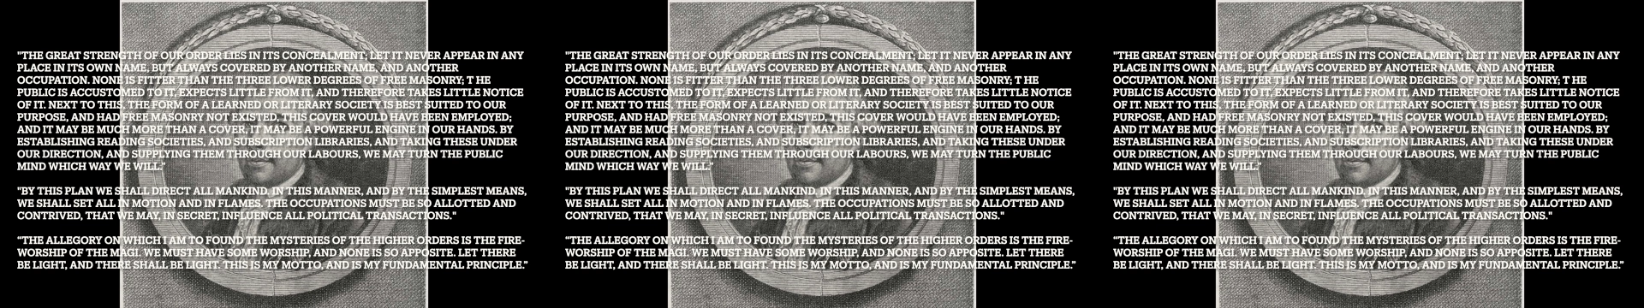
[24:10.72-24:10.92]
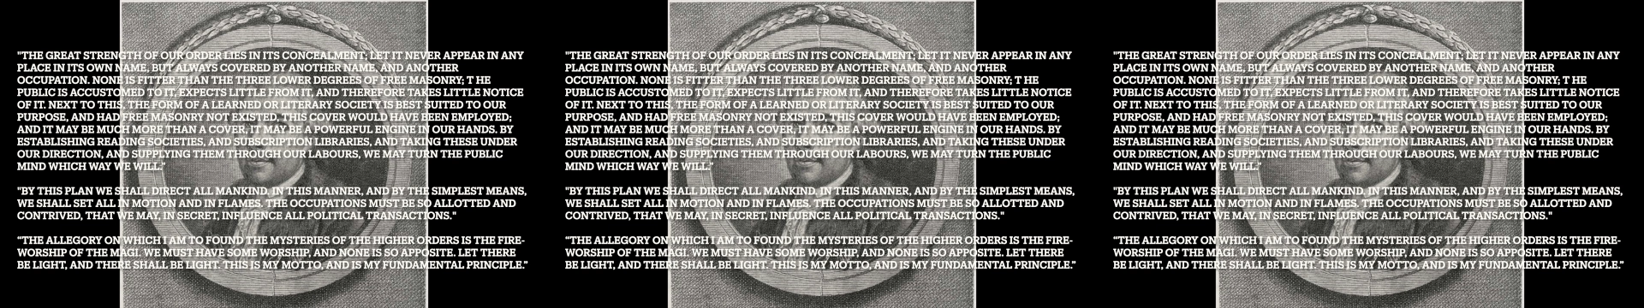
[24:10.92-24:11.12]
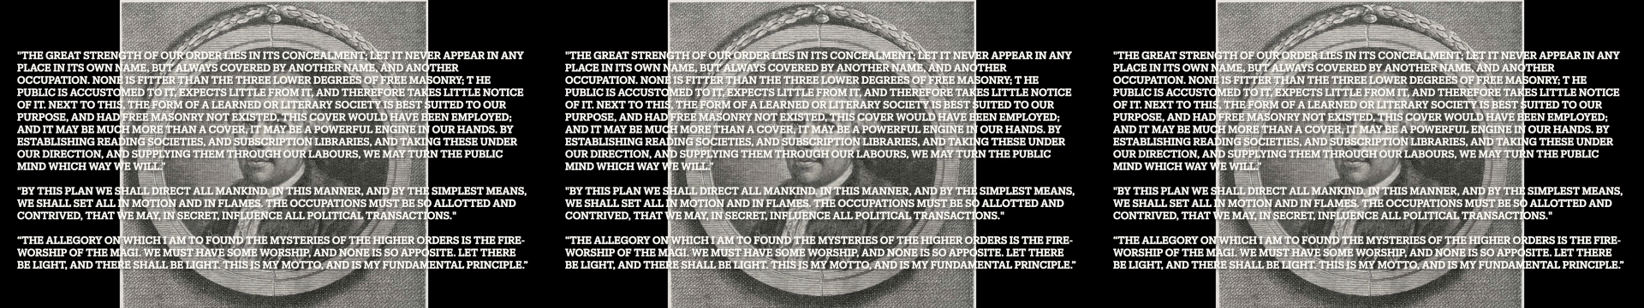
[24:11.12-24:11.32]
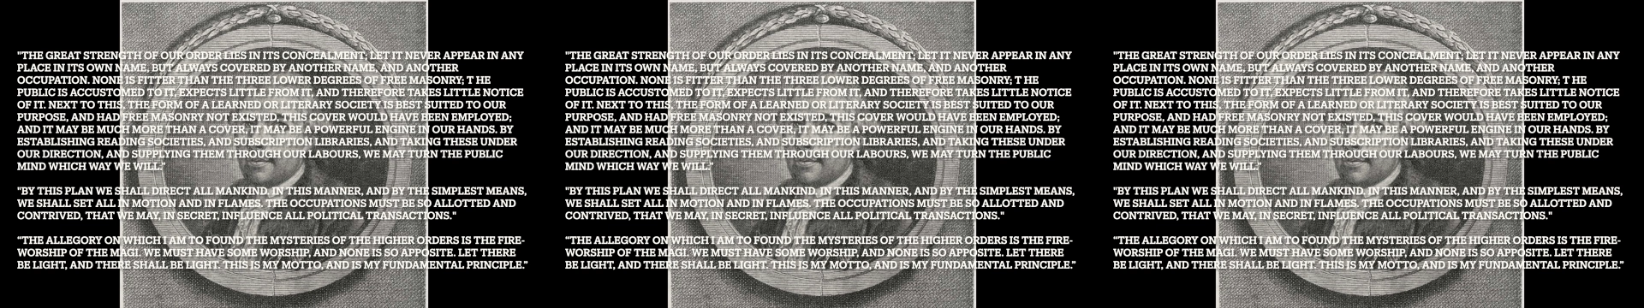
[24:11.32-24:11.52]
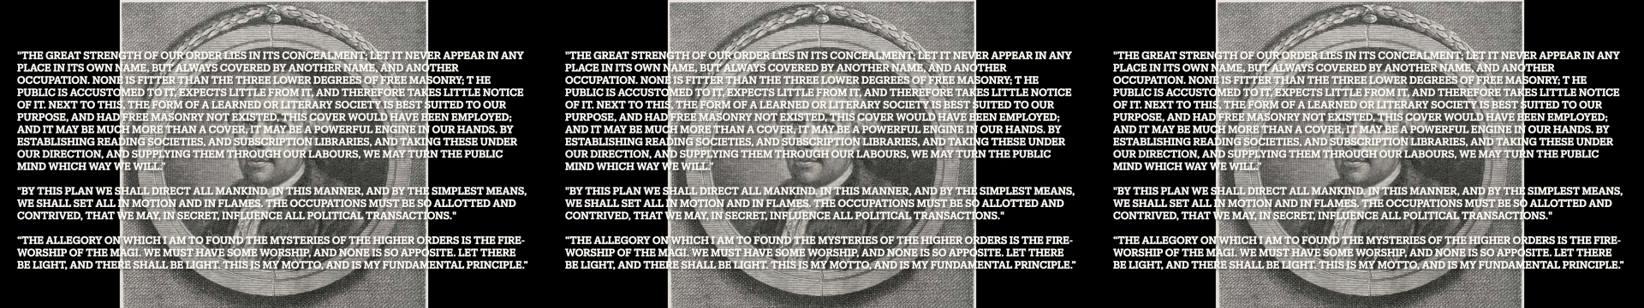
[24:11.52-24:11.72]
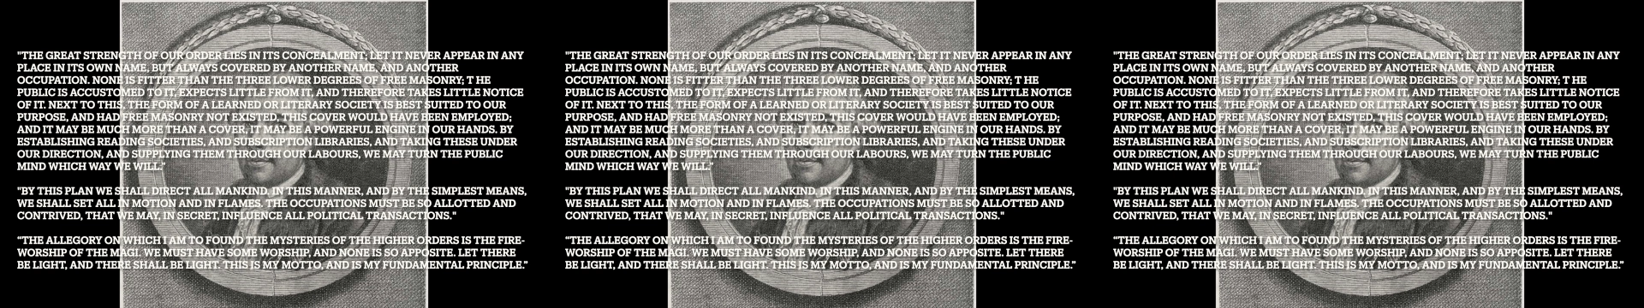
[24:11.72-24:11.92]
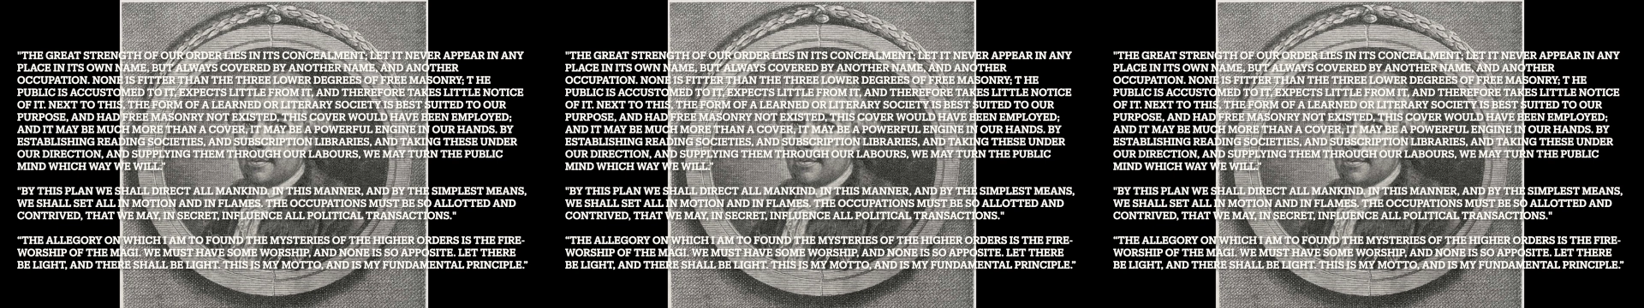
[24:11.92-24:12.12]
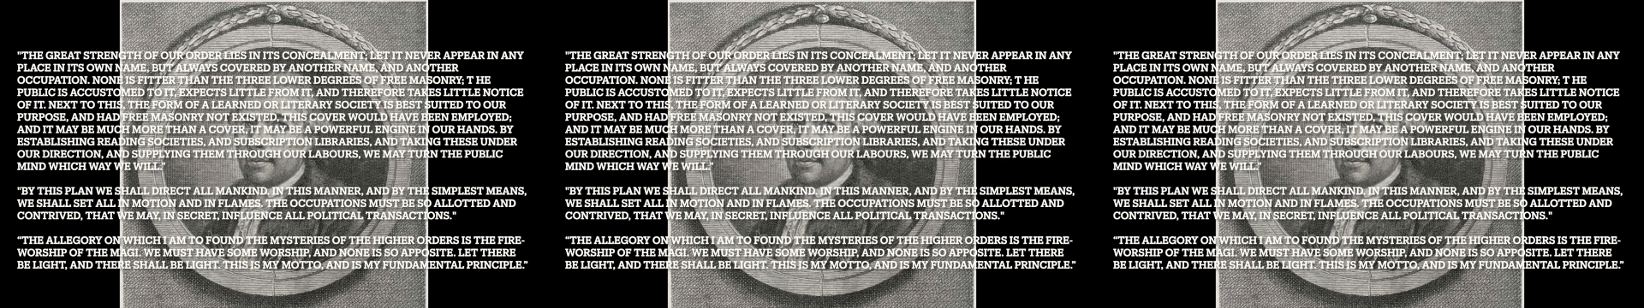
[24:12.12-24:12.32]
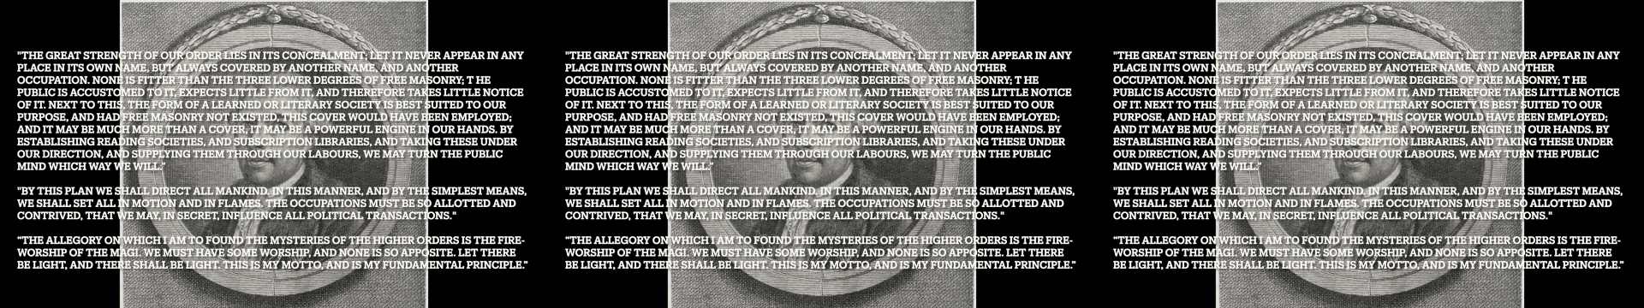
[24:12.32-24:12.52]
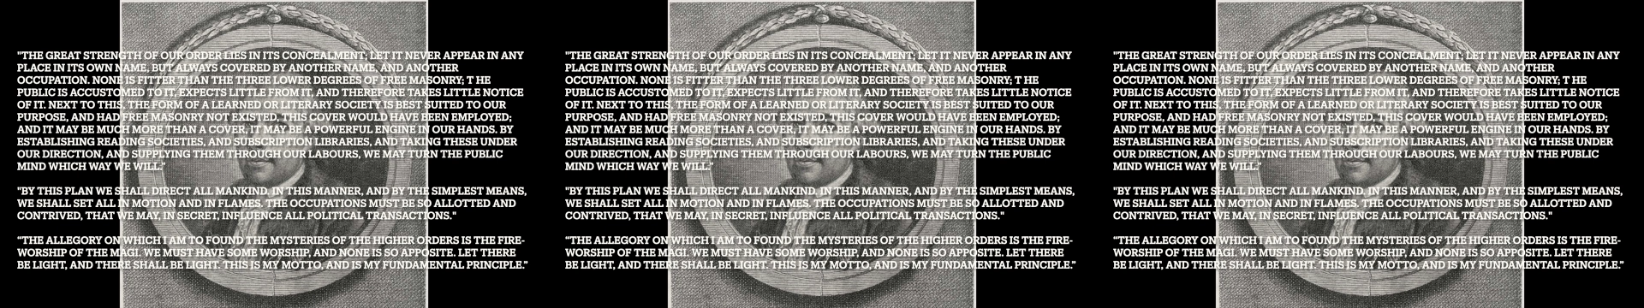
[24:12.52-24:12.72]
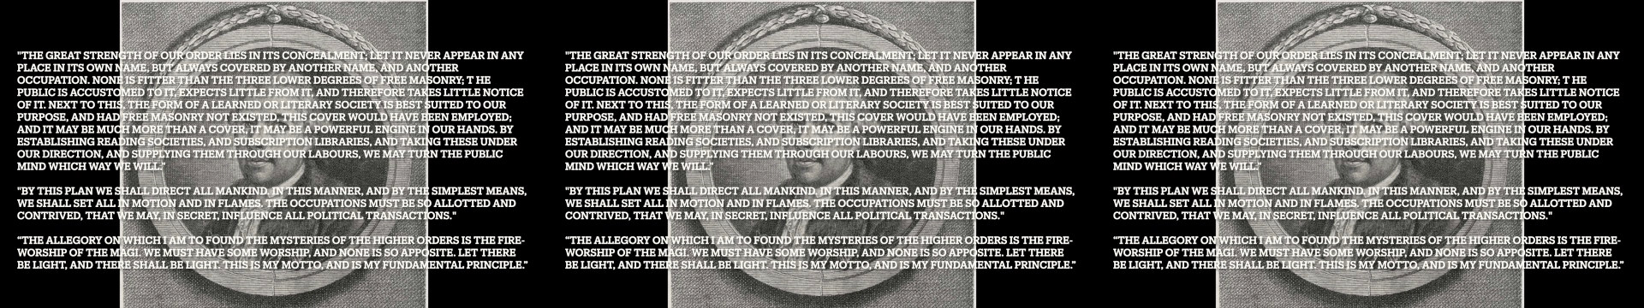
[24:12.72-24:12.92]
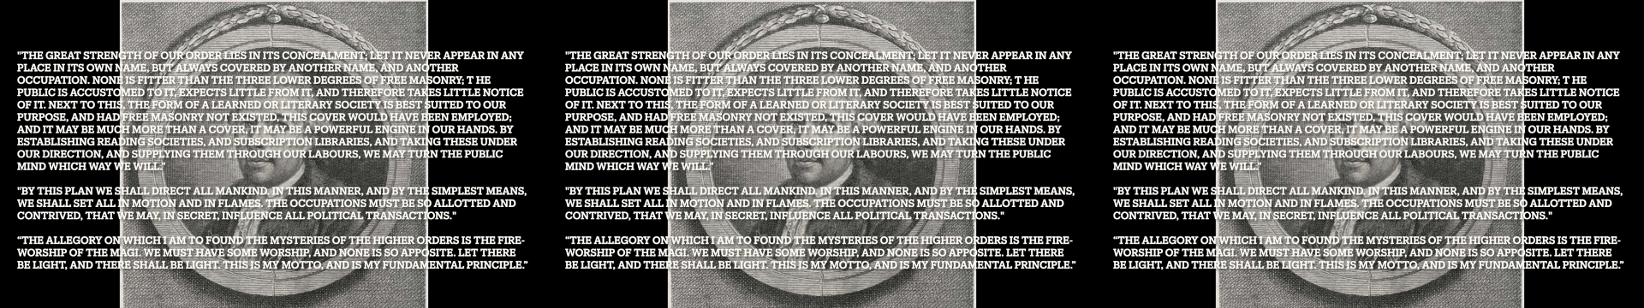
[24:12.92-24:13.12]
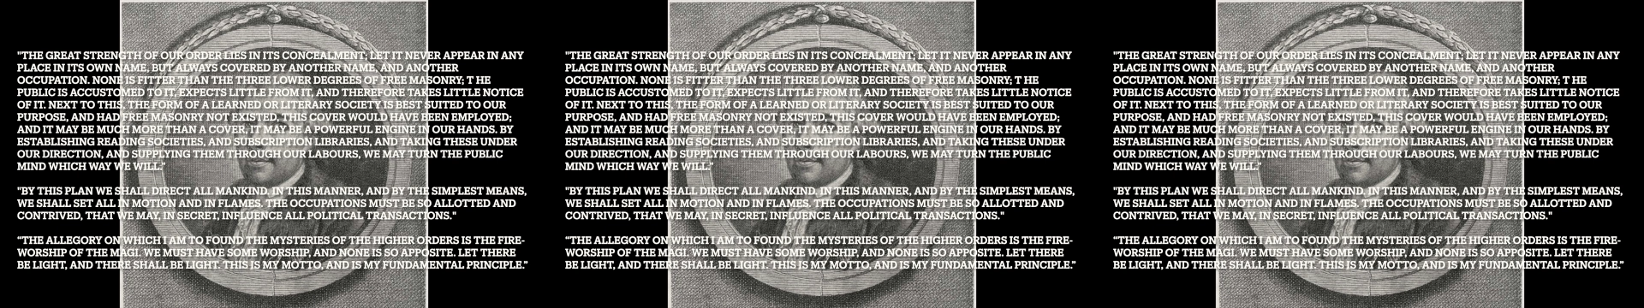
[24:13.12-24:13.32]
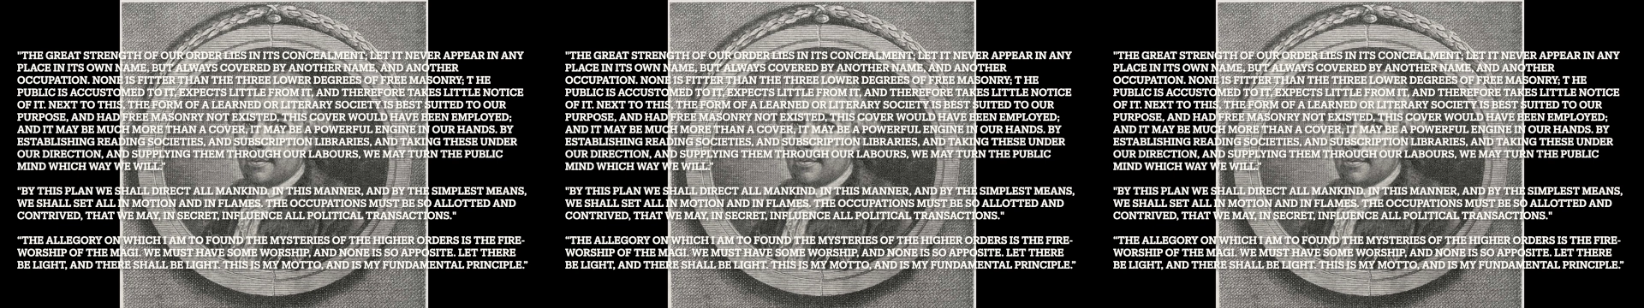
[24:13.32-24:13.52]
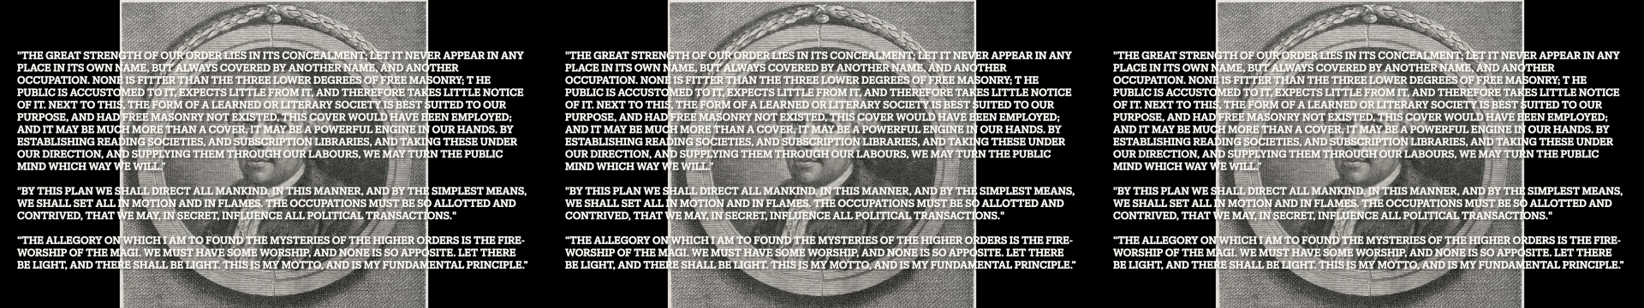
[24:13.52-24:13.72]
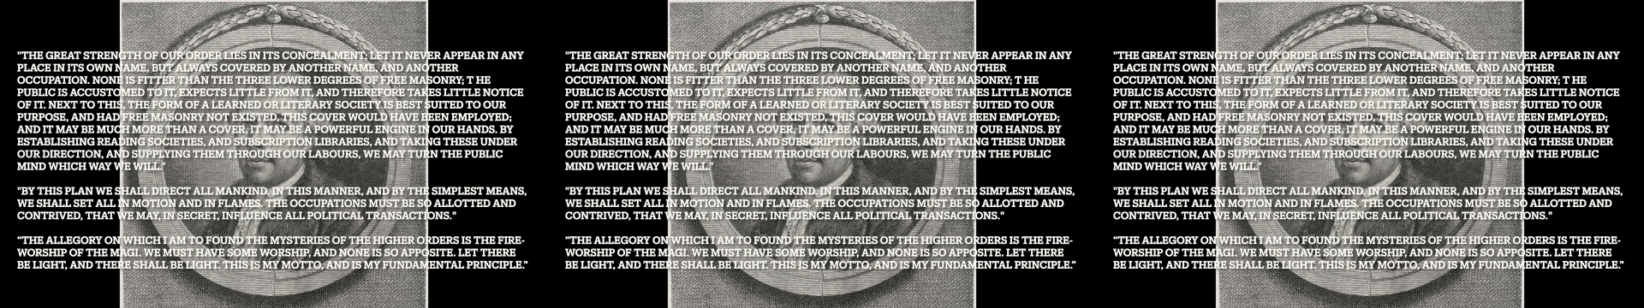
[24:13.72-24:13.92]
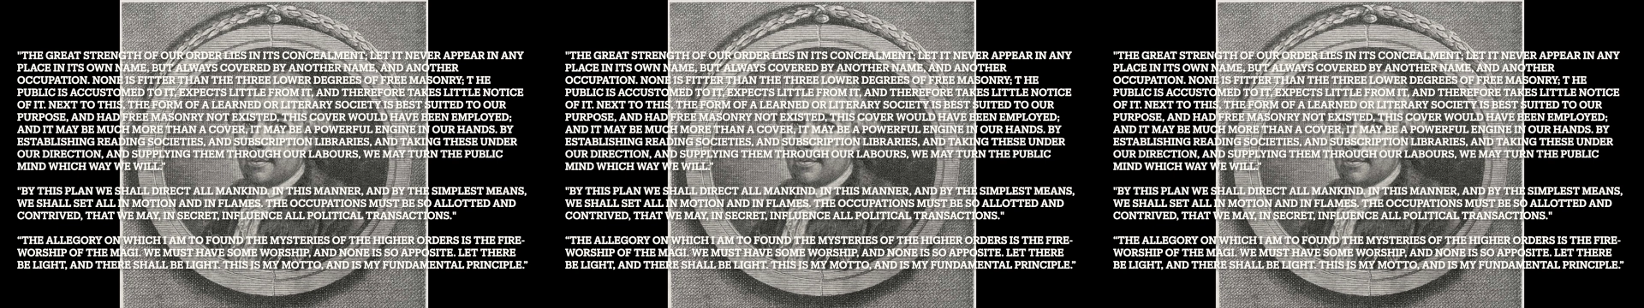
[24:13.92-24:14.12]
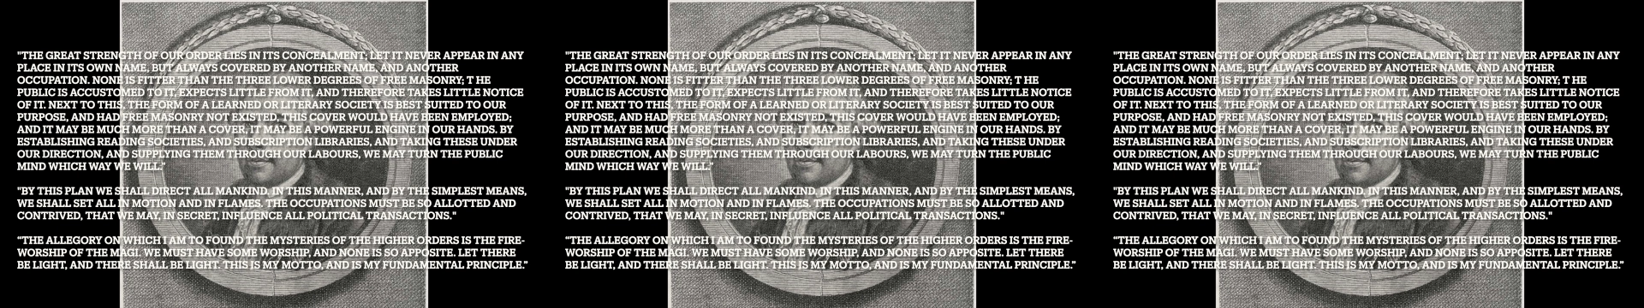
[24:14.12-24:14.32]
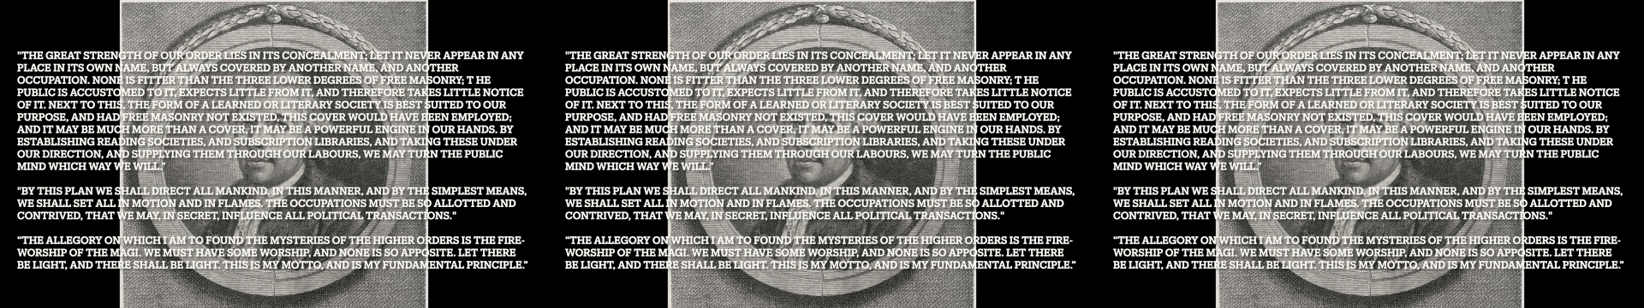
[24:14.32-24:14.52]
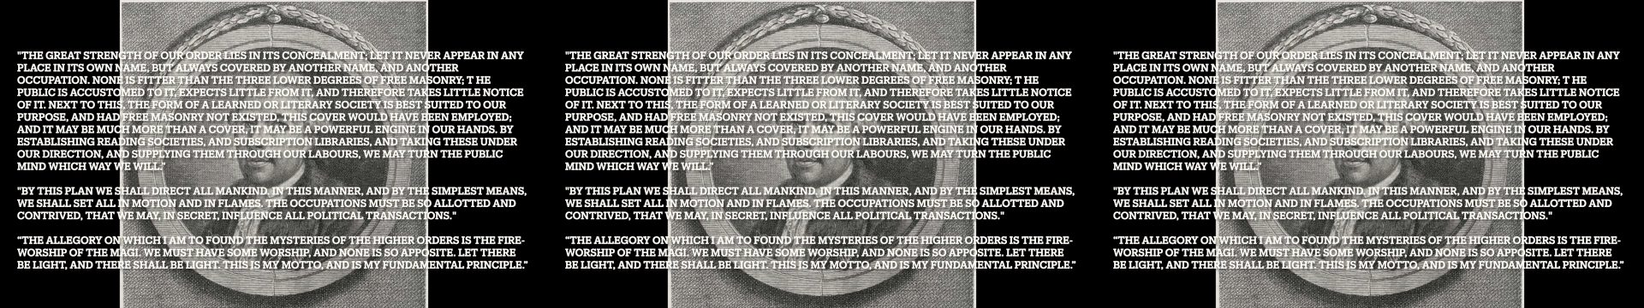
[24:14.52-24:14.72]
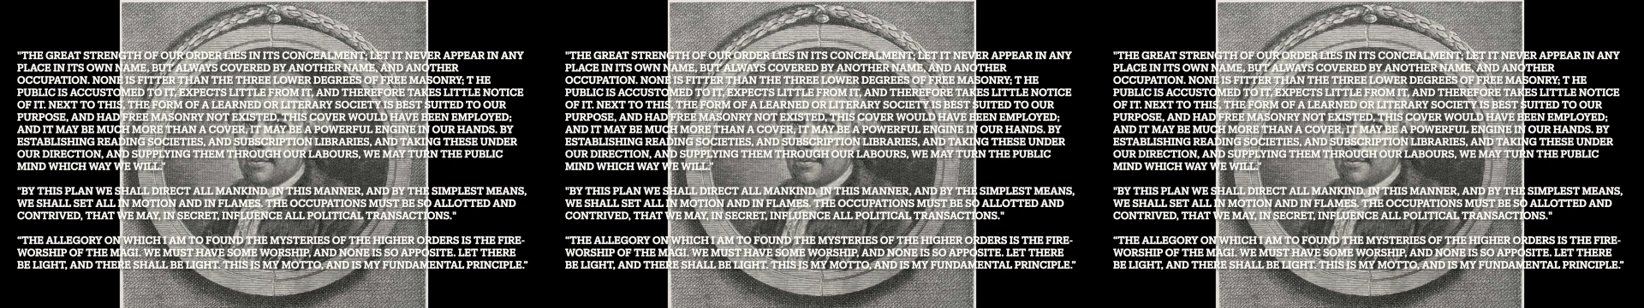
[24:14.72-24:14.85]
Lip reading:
No face is visible, so there are no lips to read.